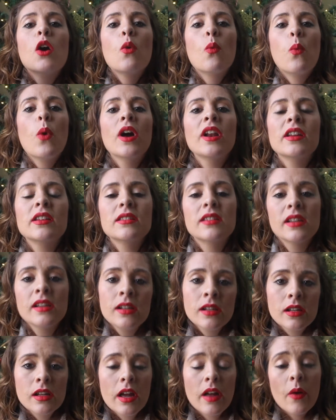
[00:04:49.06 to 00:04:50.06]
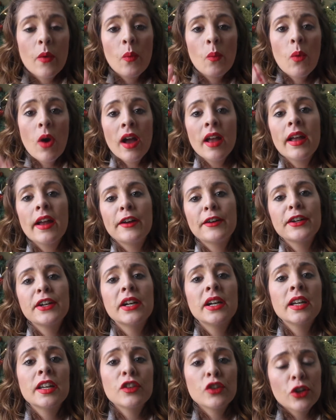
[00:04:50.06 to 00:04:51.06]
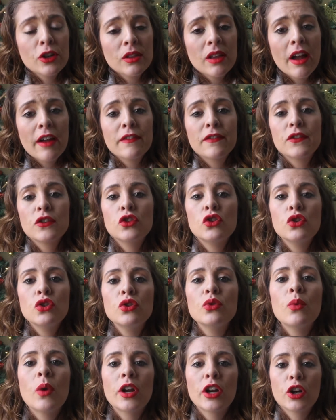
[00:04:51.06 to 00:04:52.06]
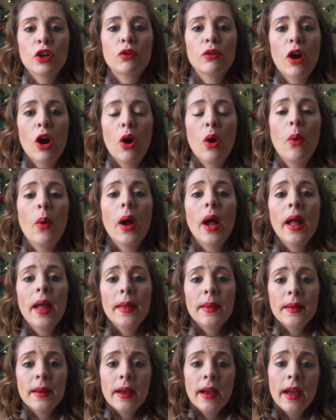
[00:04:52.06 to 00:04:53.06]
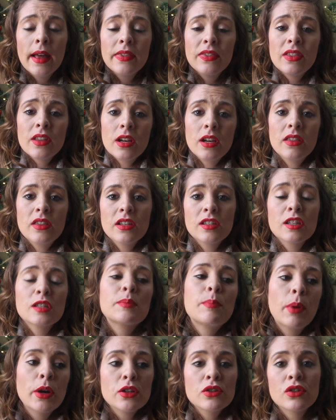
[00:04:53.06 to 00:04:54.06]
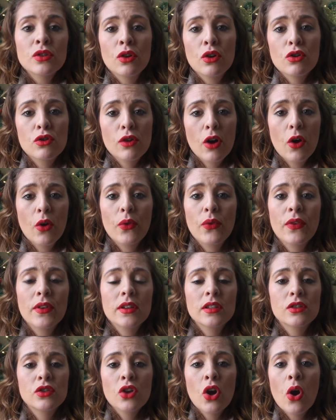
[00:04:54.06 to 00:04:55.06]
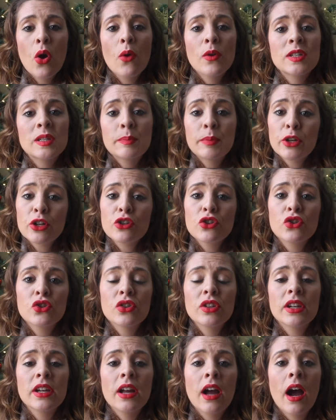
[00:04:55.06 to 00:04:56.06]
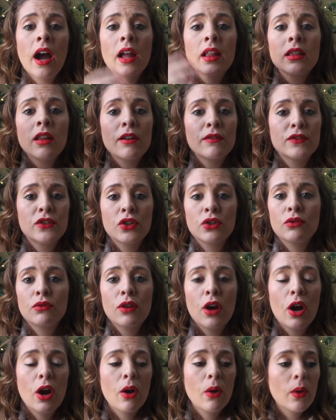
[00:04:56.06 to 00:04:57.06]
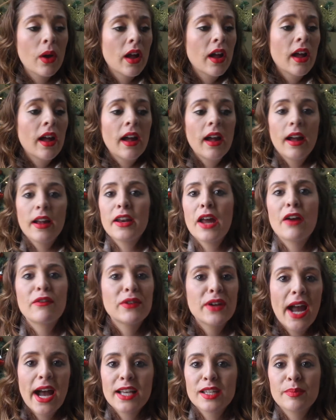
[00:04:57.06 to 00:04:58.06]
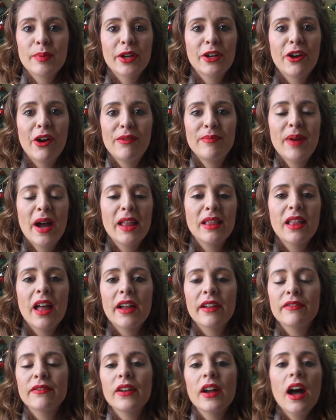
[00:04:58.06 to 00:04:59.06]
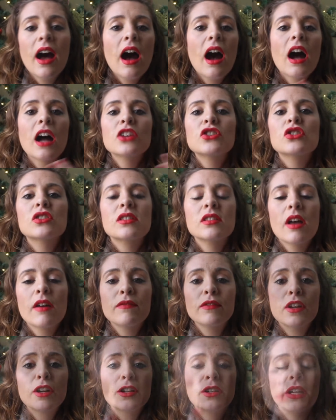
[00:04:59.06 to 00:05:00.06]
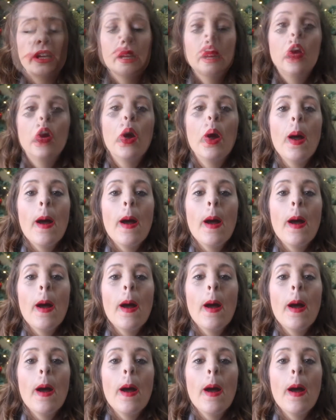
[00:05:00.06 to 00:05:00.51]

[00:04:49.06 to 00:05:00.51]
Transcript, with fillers: What is in what area in your life do you want to grow? And and this is personal growth. So spiritually, I love to grow in every aspect of my life. I just love learning.